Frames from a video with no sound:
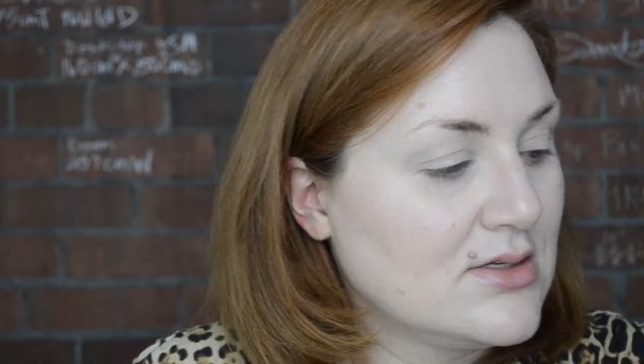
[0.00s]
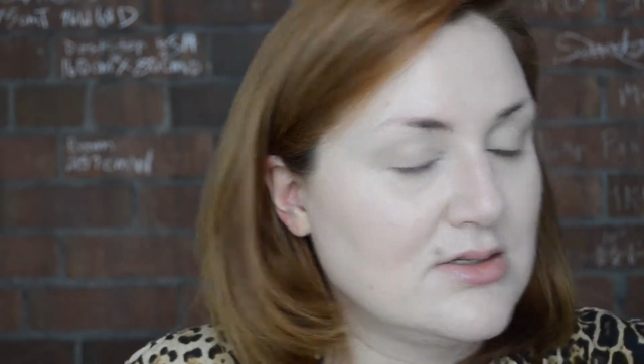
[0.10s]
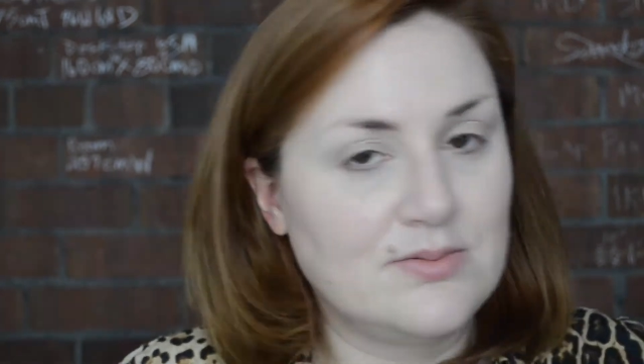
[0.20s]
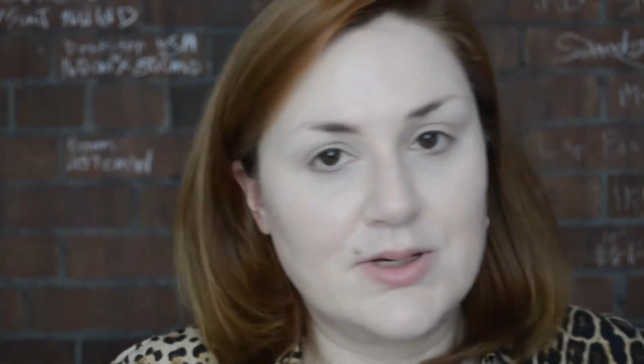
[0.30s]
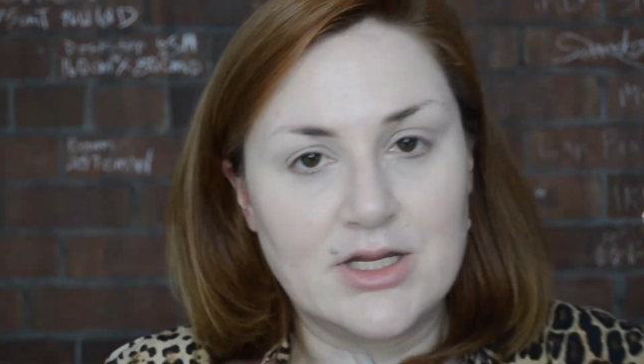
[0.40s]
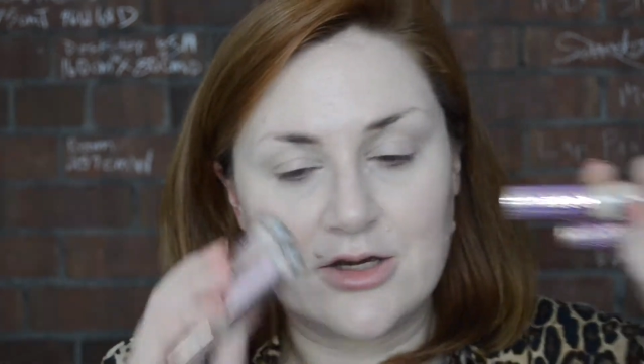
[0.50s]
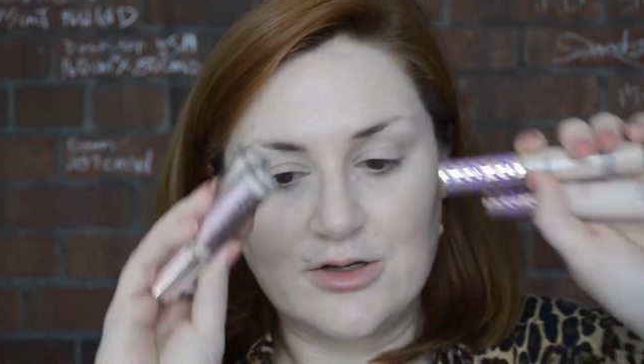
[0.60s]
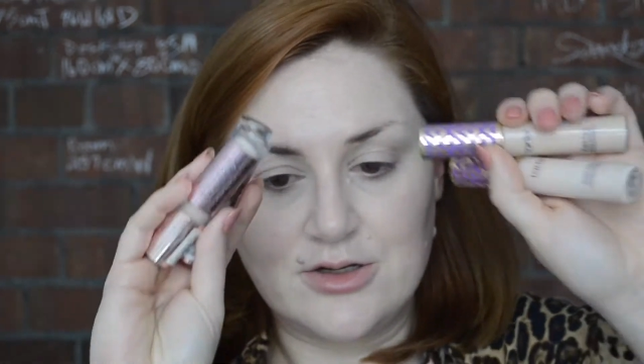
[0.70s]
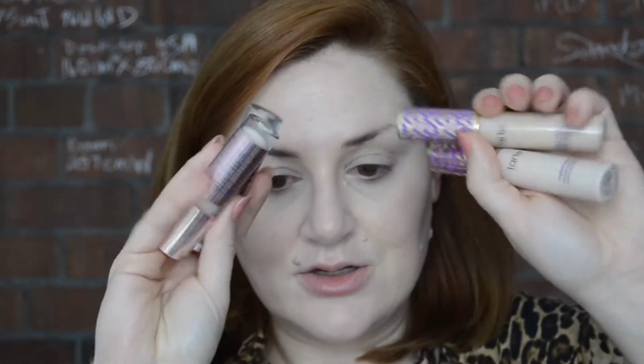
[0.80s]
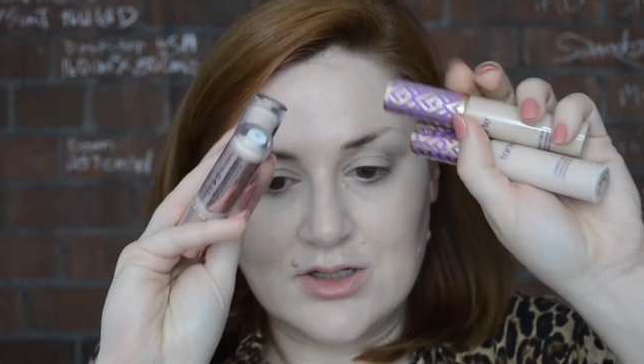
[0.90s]
depending on
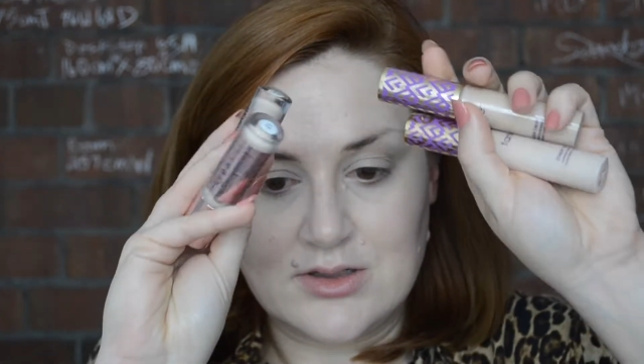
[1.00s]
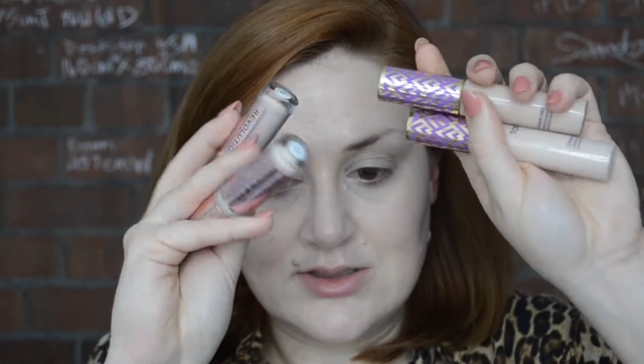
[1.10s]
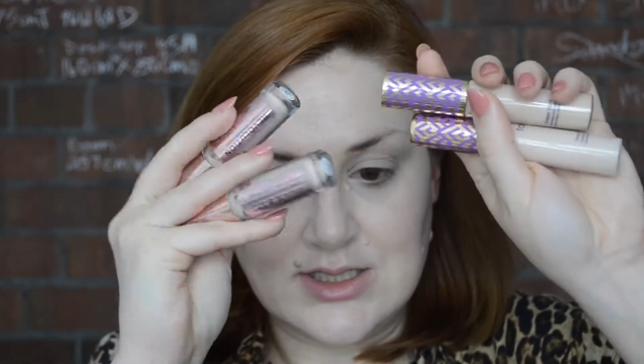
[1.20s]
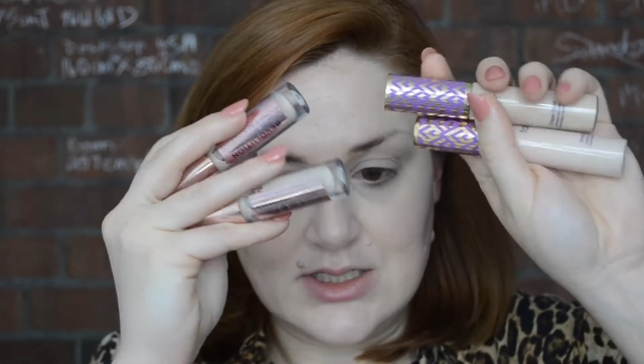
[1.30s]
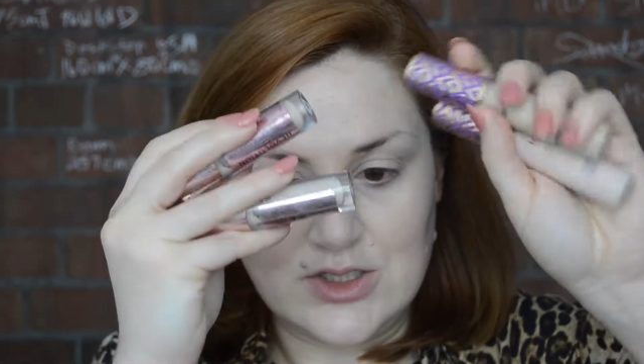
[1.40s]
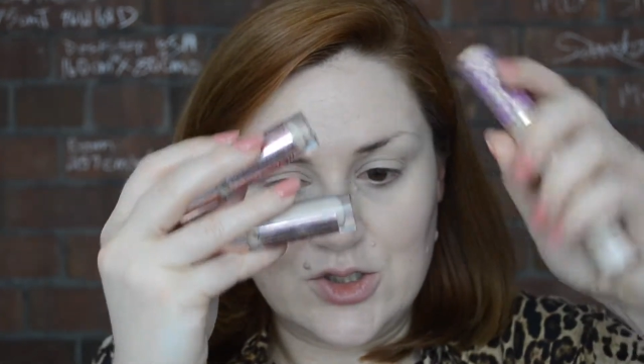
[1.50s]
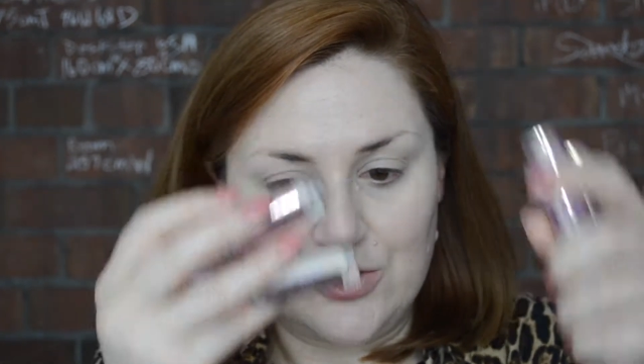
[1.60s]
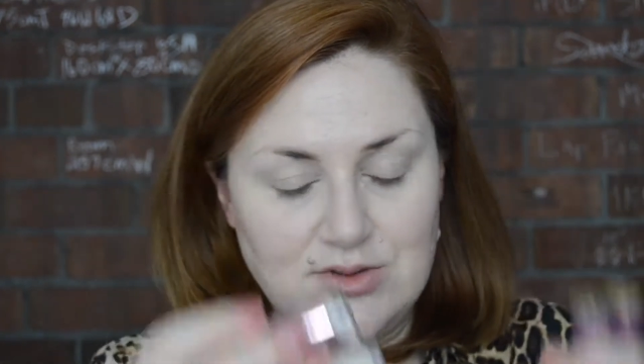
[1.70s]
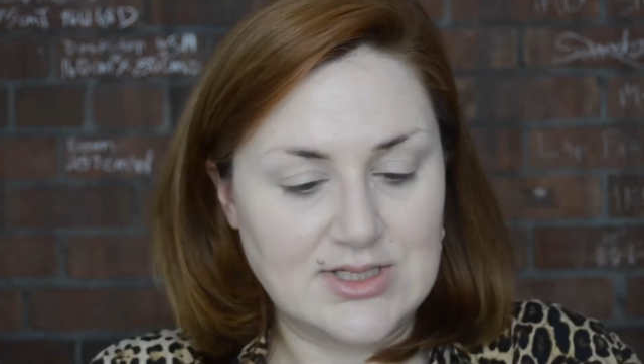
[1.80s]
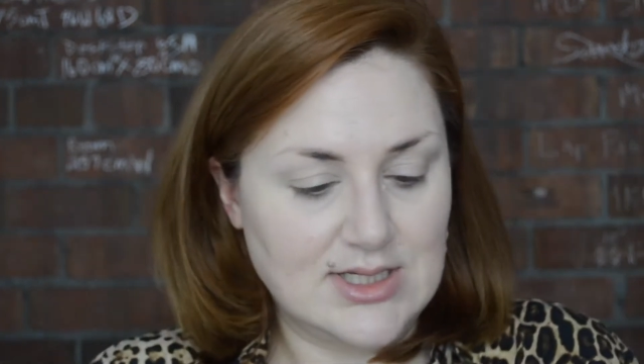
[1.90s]
your skin
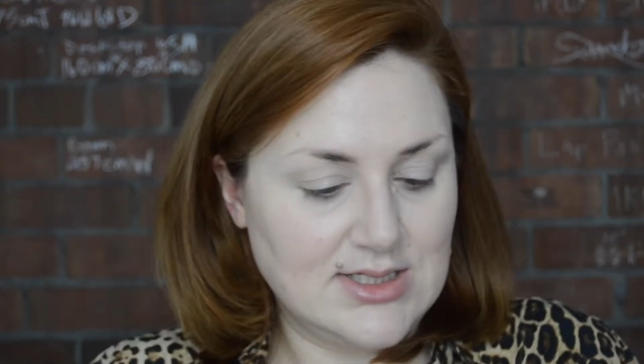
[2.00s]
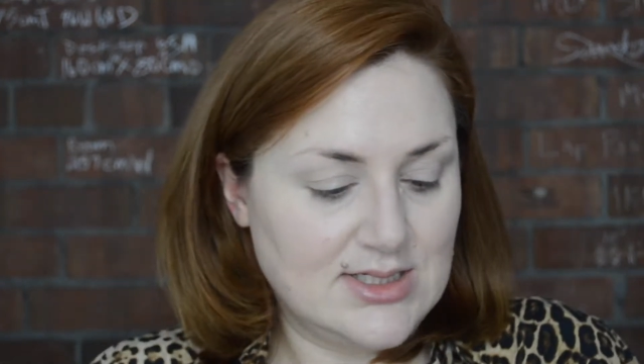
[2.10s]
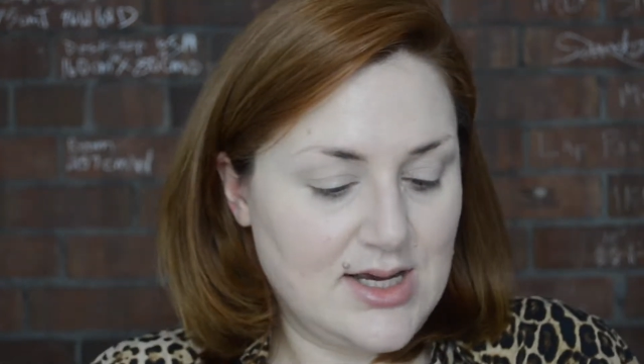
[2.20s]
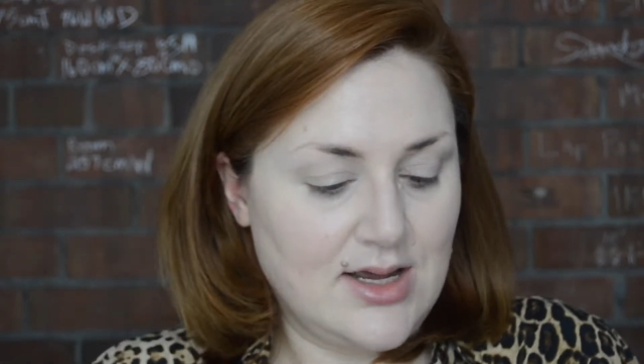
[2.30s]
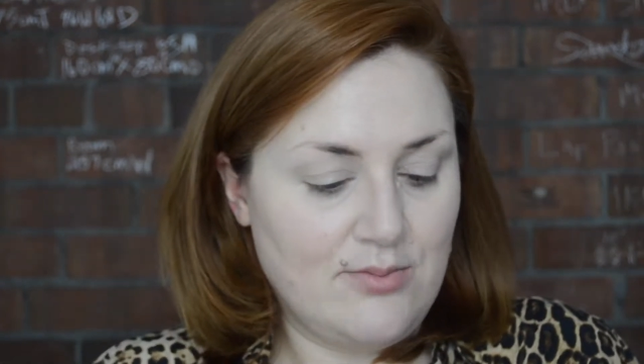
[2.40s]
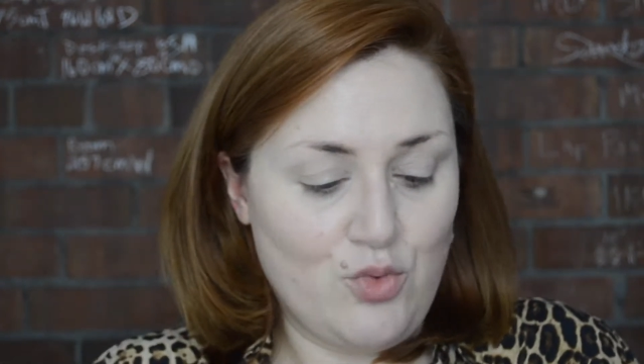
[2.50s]
tone, skin type,